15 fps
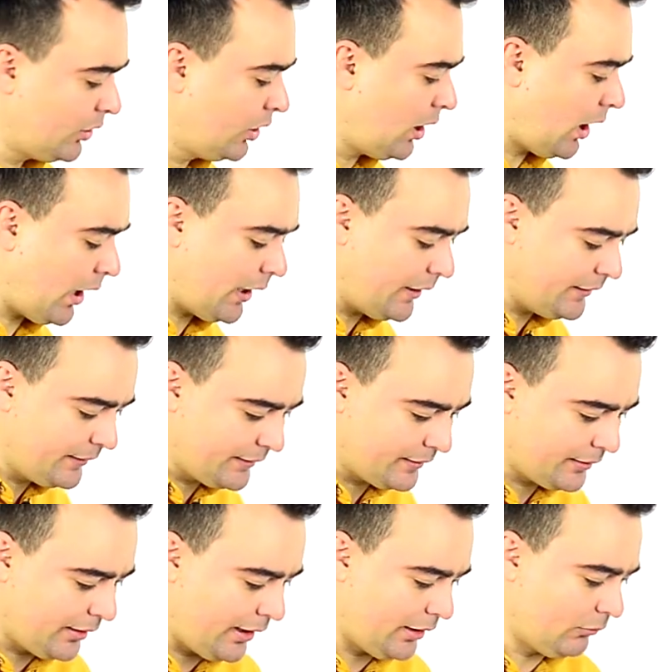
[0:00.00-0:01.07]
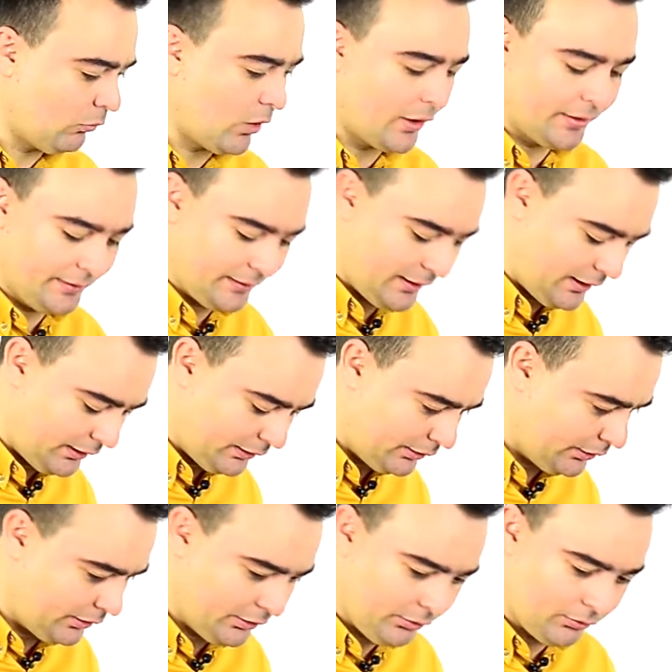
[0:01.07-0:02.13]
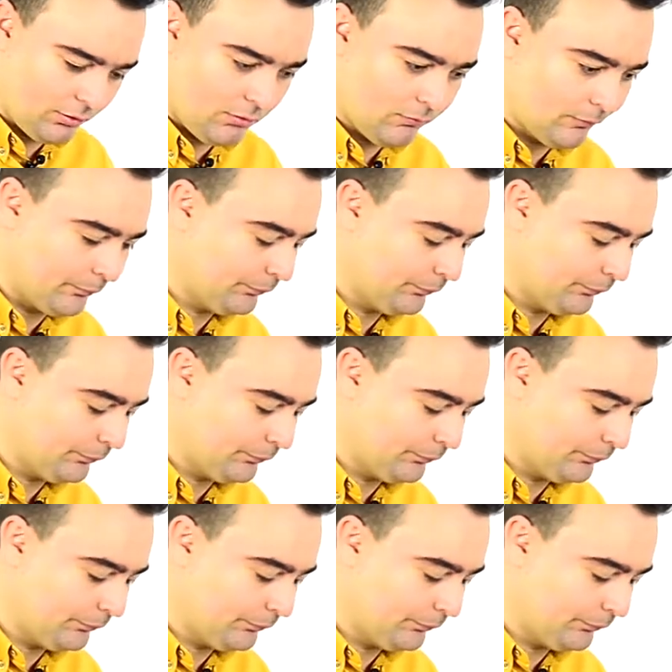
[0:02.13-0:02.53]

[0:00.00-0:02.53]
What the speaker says: guides and warranty, and you know.